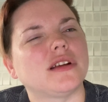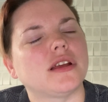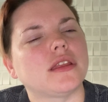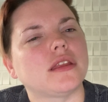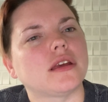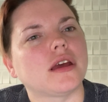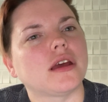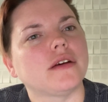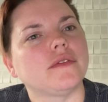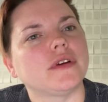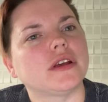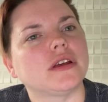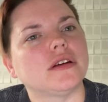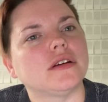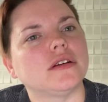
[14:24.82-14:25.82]
think I have
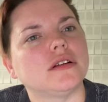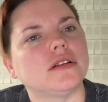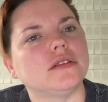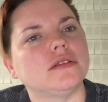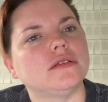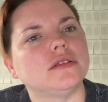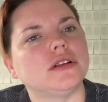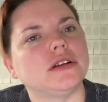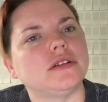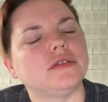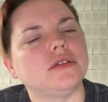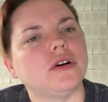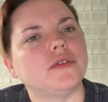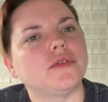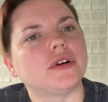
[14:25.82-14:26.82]
a little
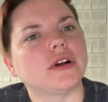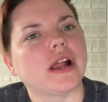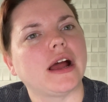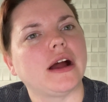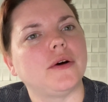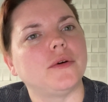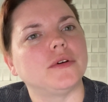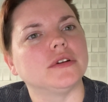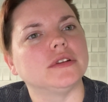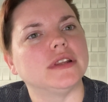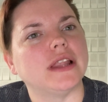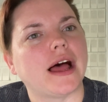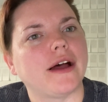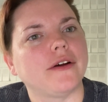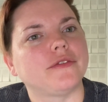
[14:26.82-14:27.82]
over an hour
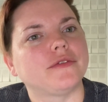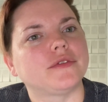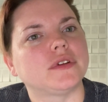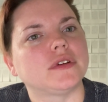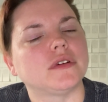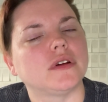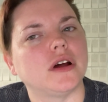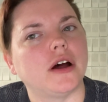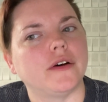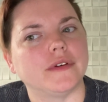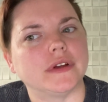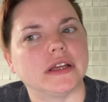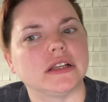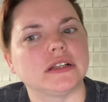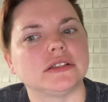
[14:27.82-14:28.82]
left of
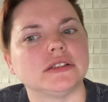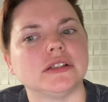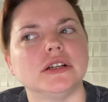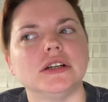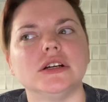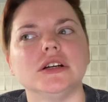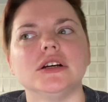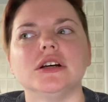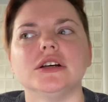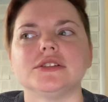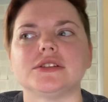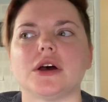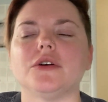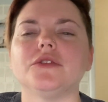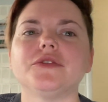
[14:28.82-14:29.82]
it.
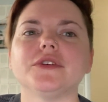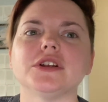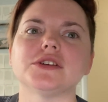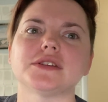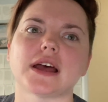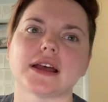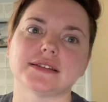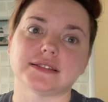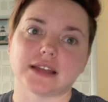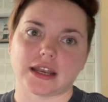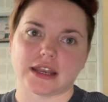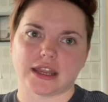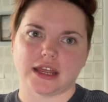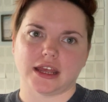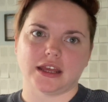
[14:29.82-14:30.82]
So I will finish that
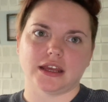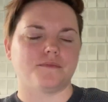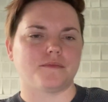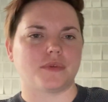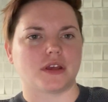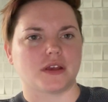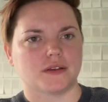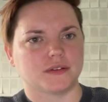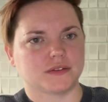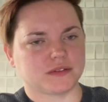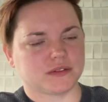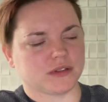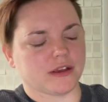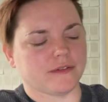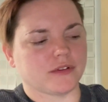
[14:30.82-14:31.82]
Sunday,
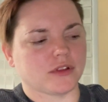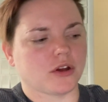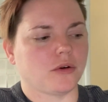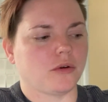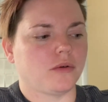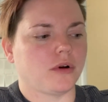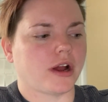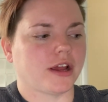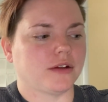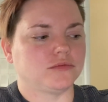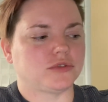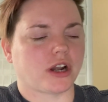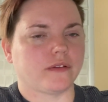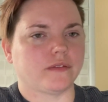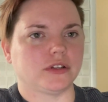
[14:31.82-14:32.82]
because even though I'm
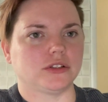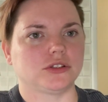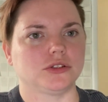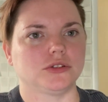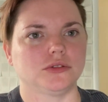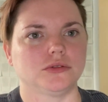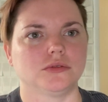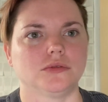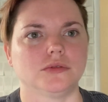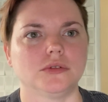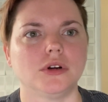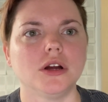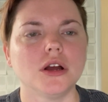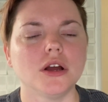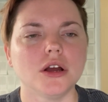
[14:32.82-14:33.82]
driving to
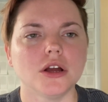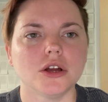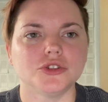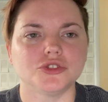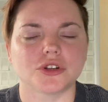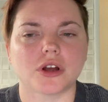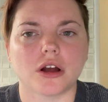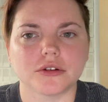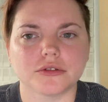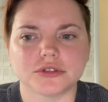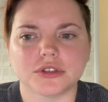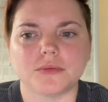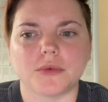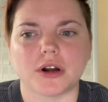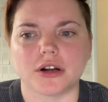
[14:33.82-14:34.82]
Chicago
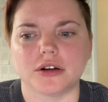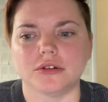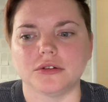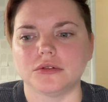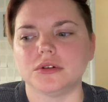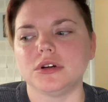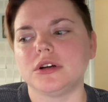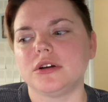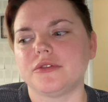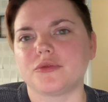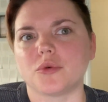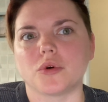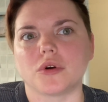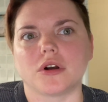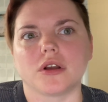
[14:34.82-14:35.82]
tomorrow
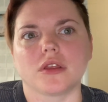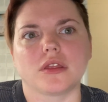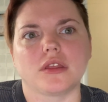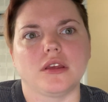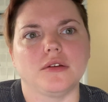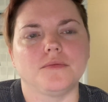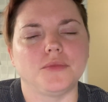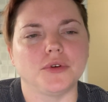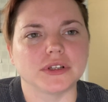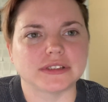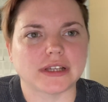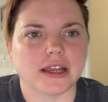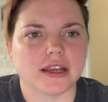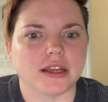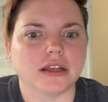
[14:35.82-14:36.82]
for the book
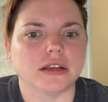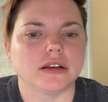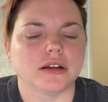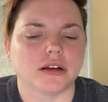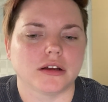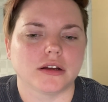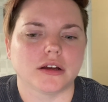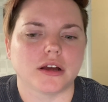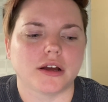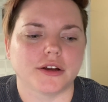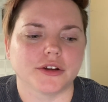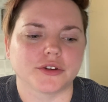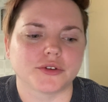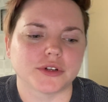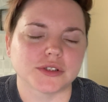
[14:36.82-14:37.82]
signing,
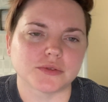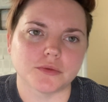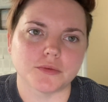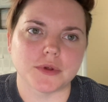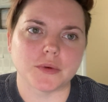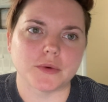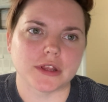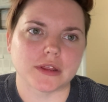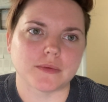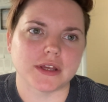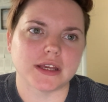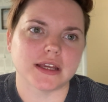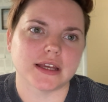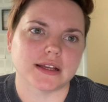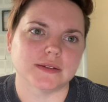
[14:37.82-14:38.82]
Chris will be with
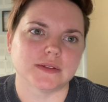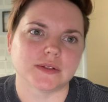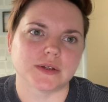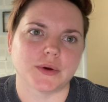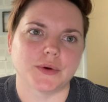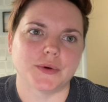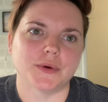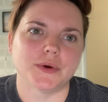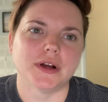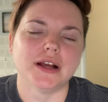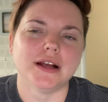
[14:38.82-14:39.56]
me, and so